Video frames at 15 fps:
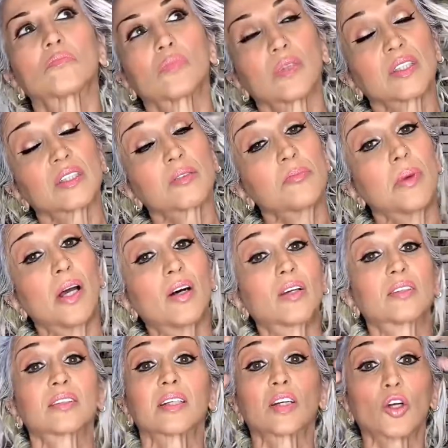
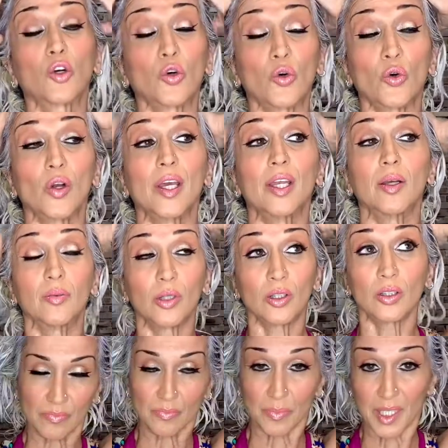Smells
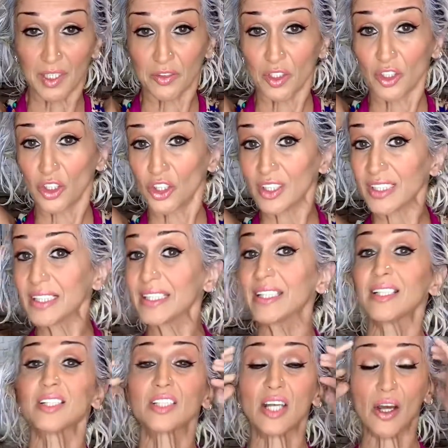incredible. Makes for a good
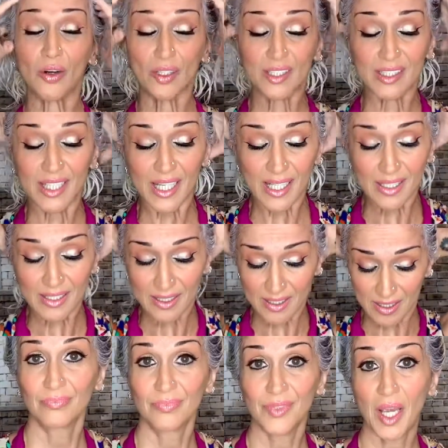clean shower scent.
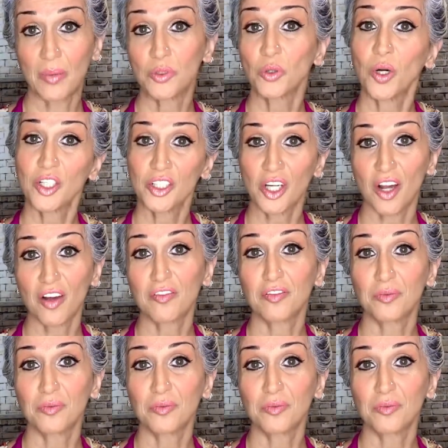Time to wash it off.